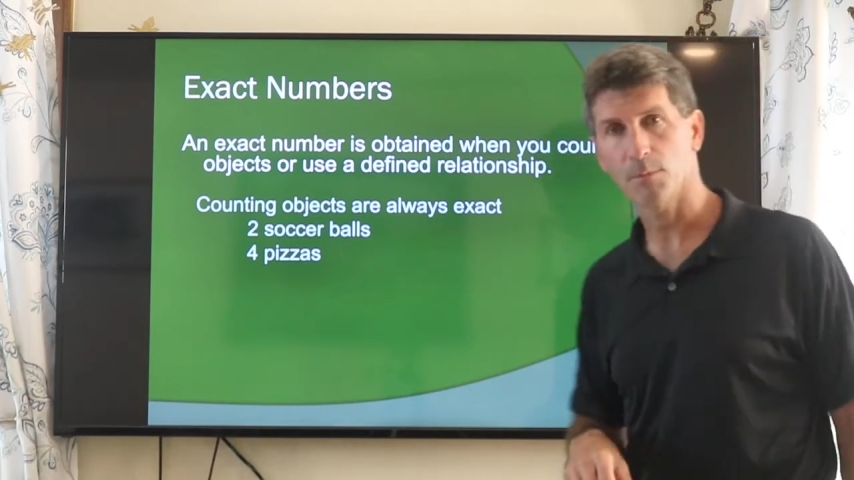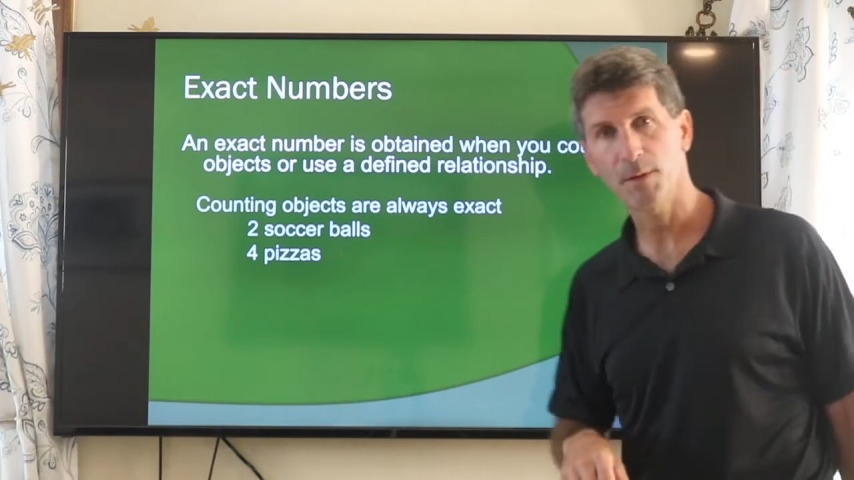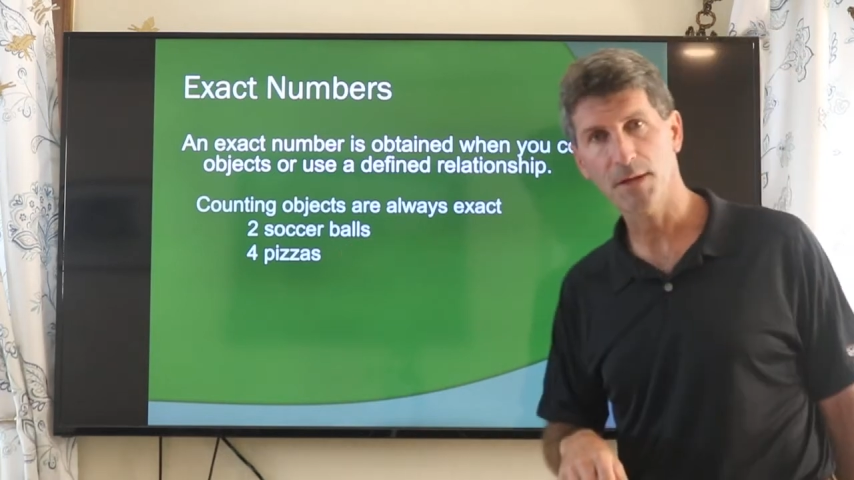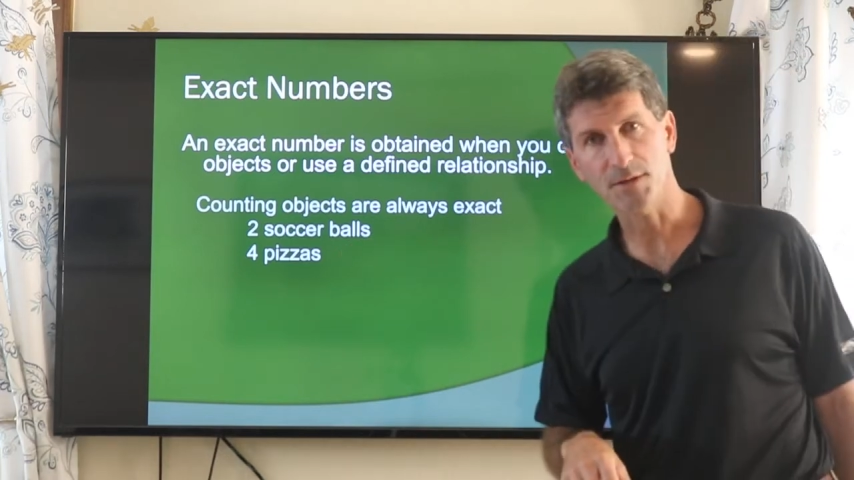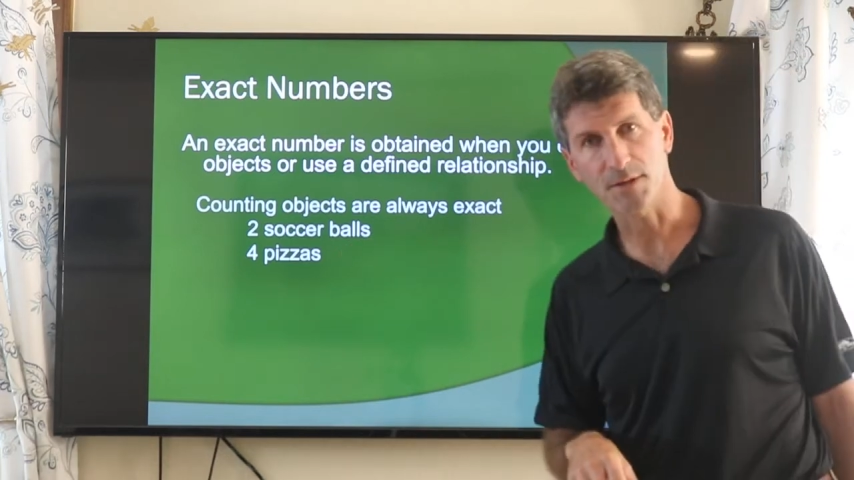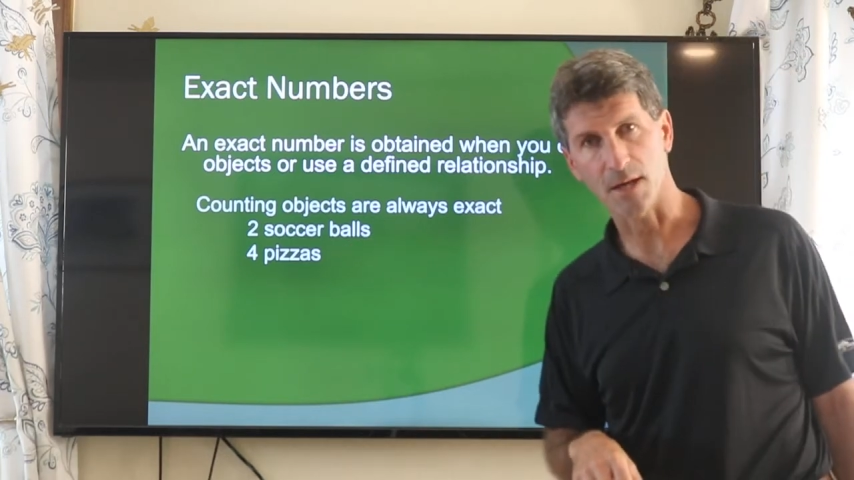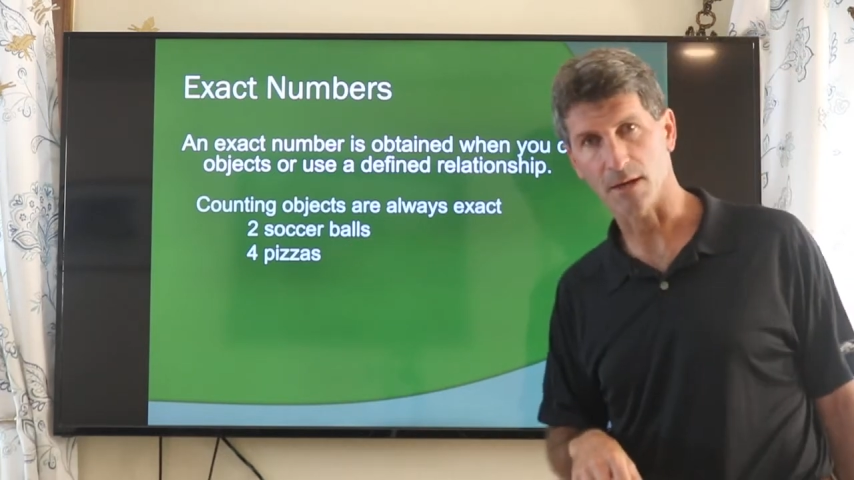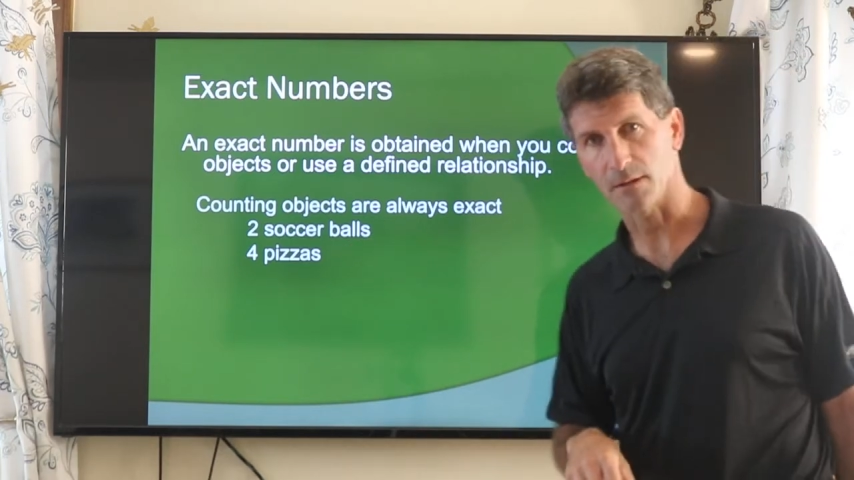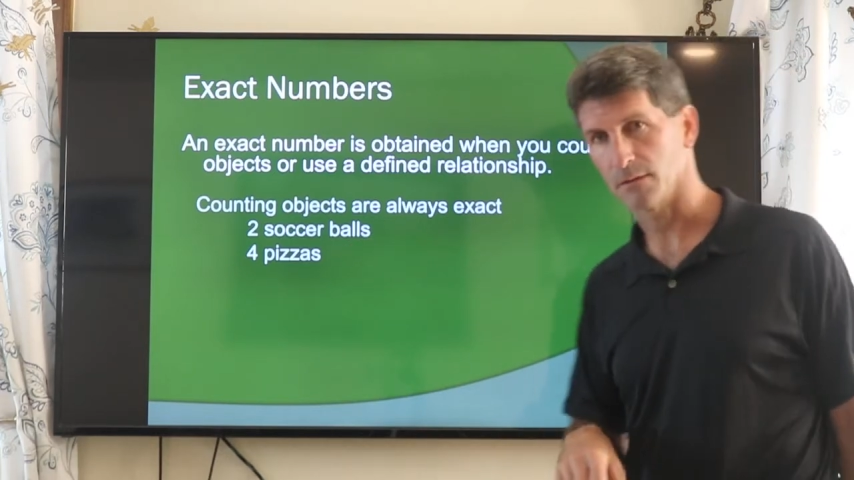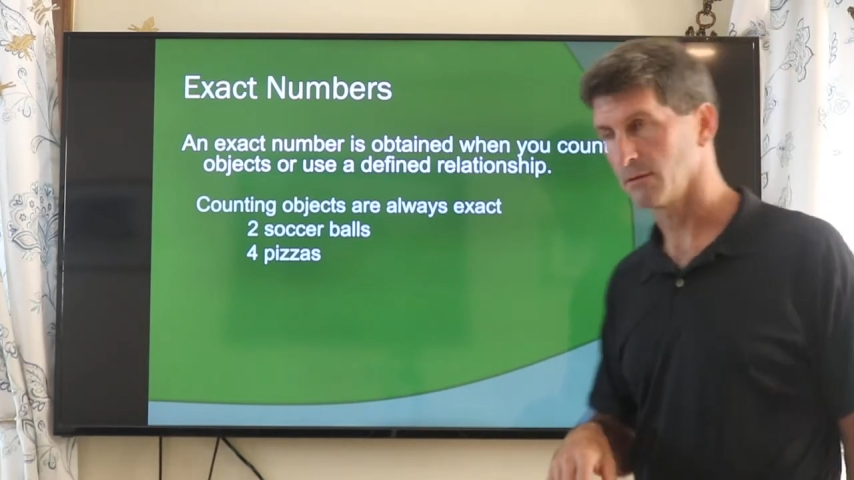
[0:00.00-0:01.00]
pizzas
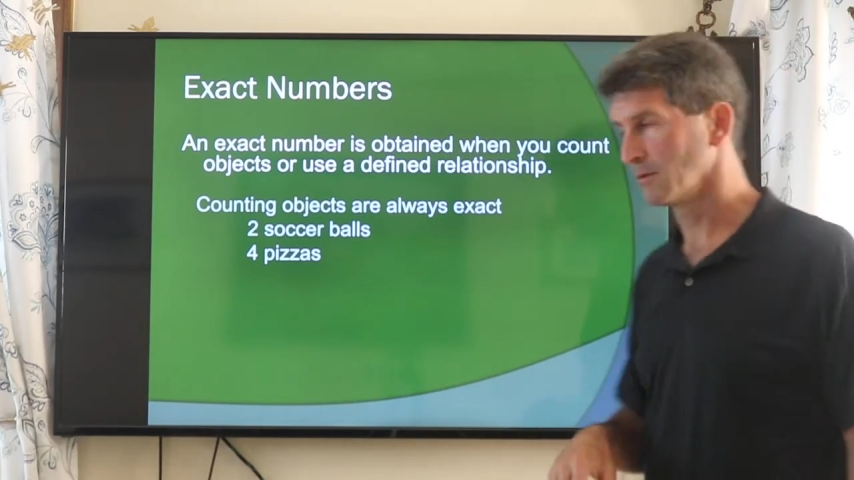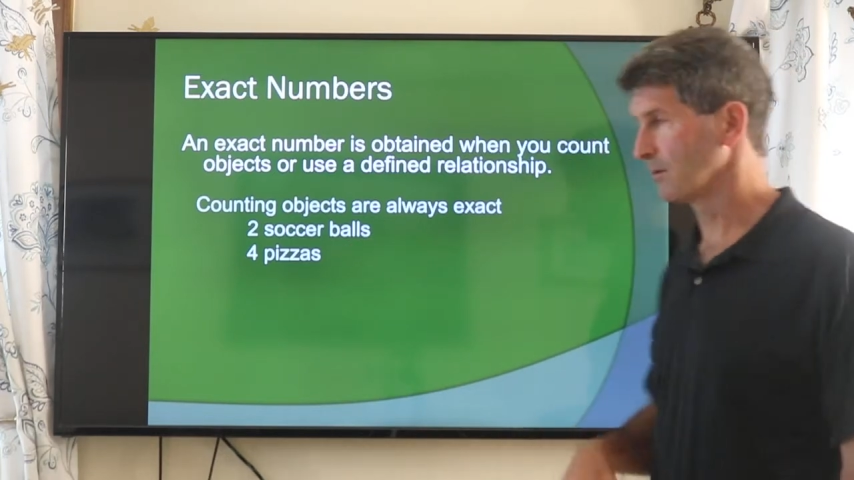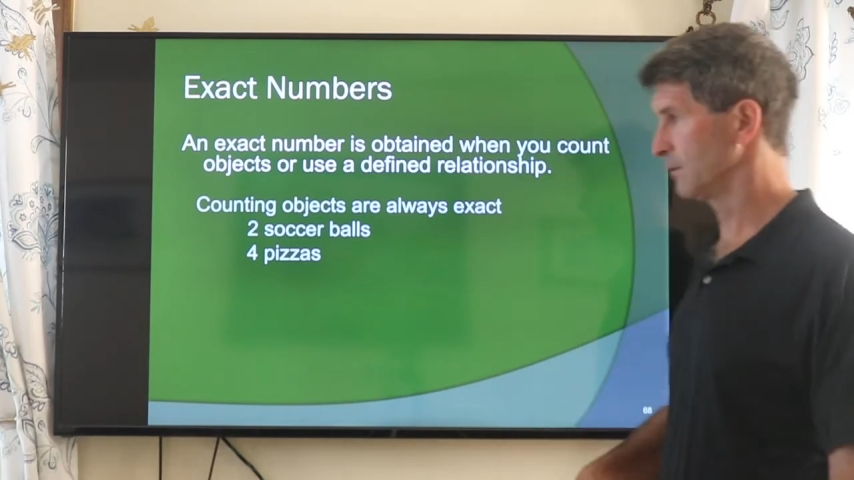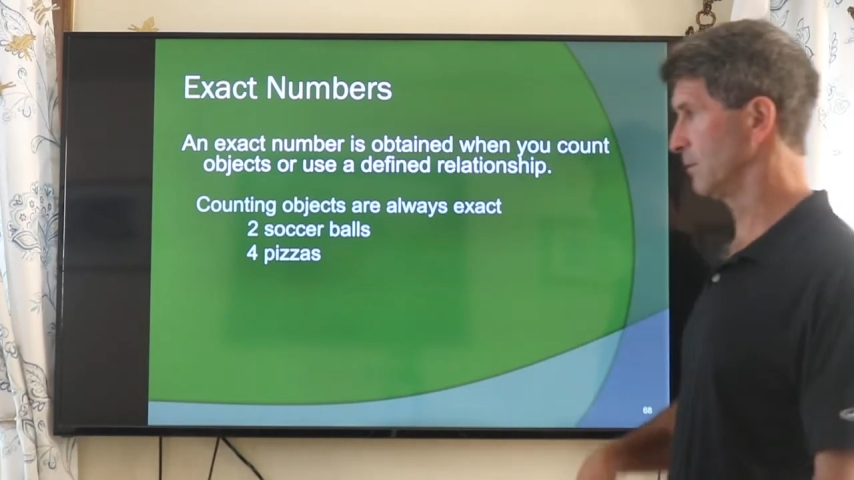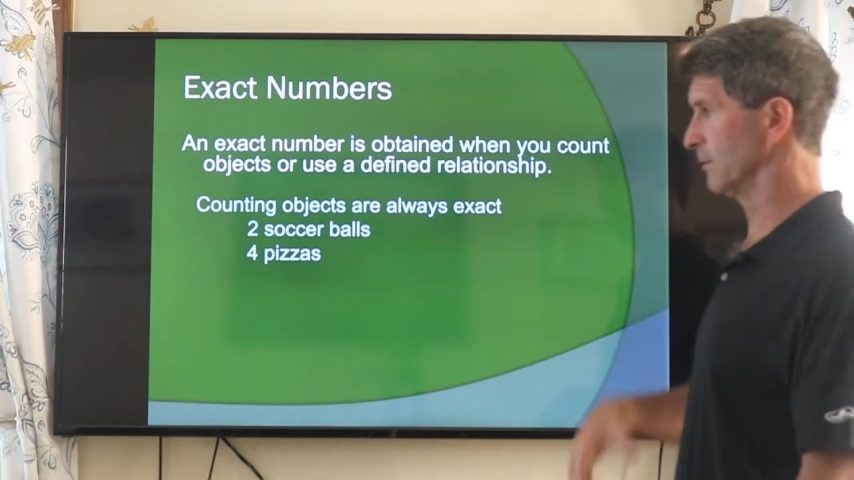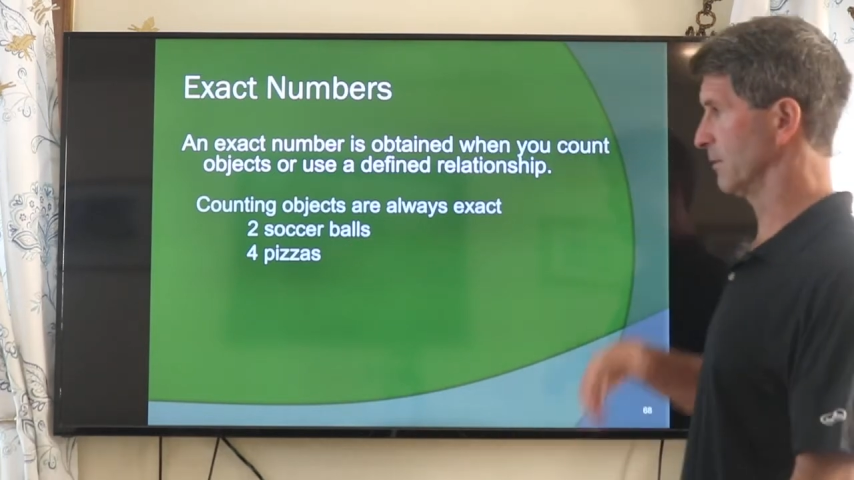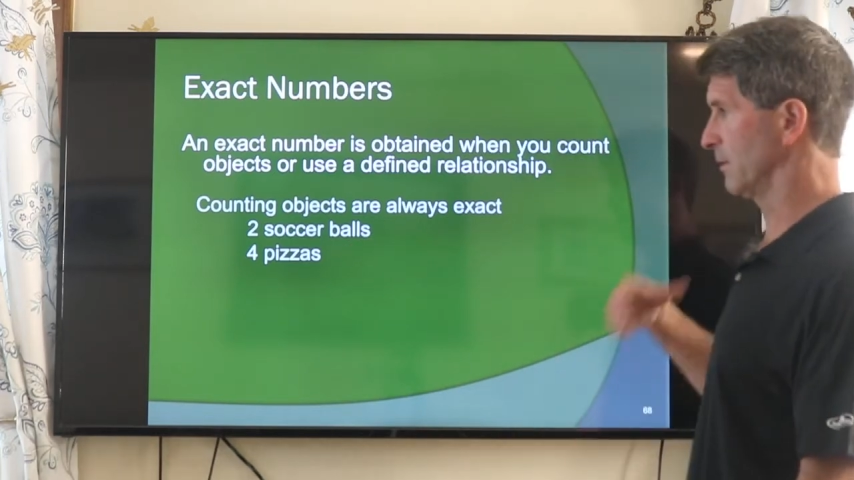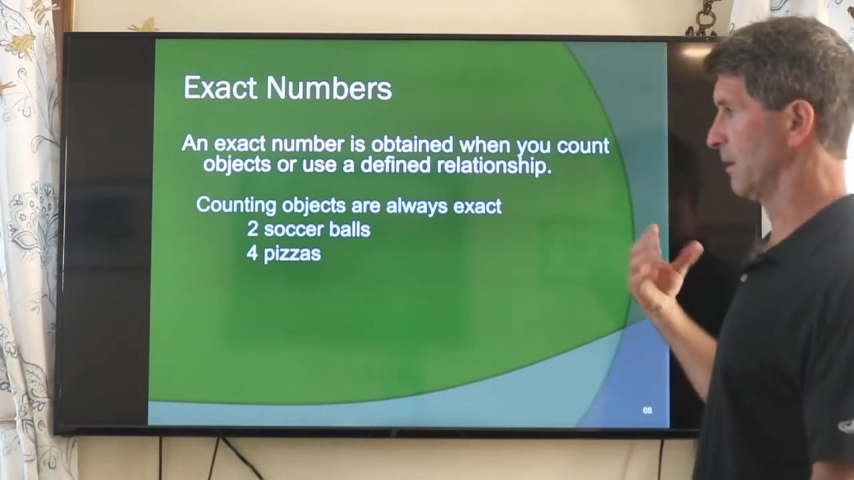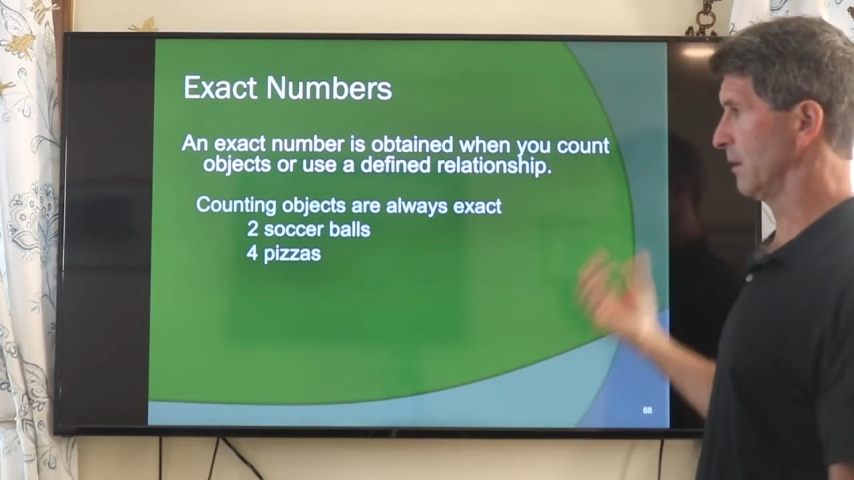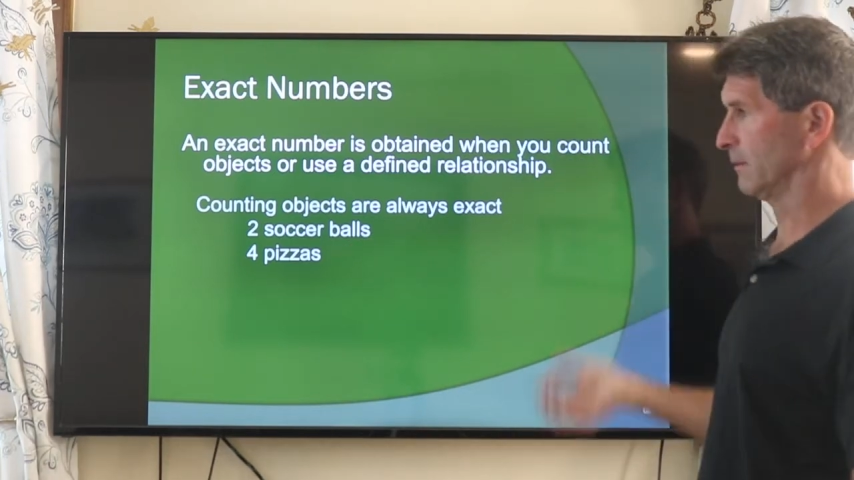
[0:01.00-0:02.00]
there or there
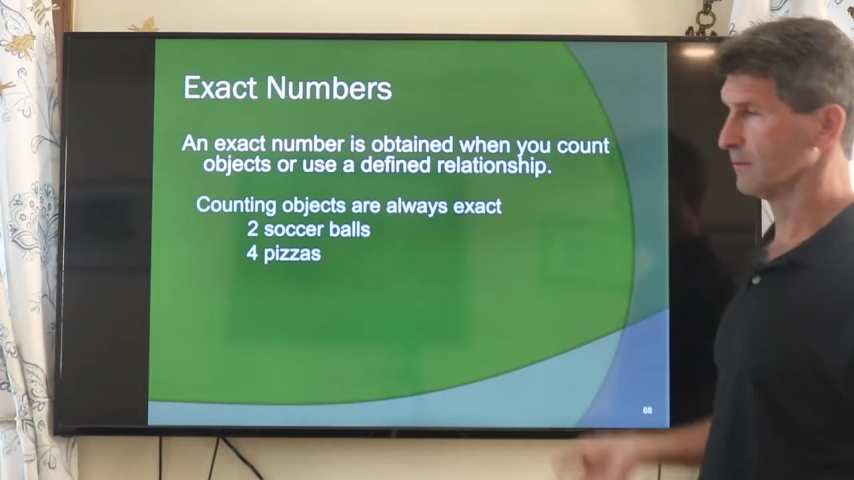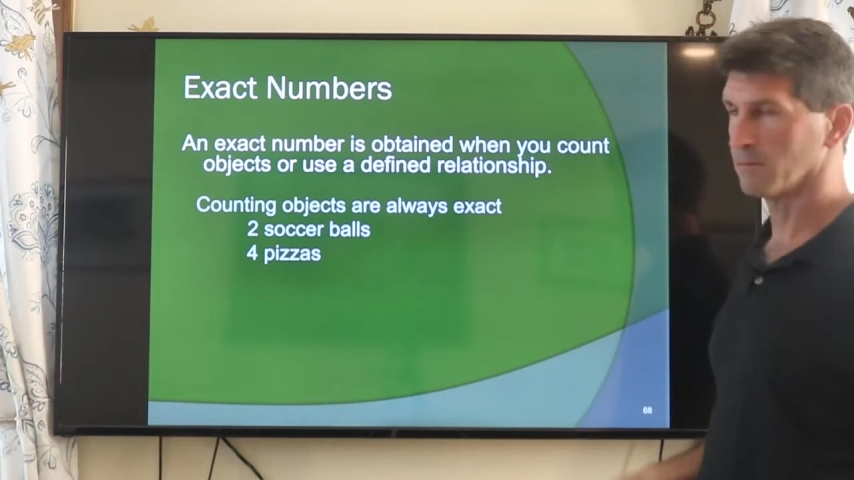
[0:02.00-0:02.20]
aren't.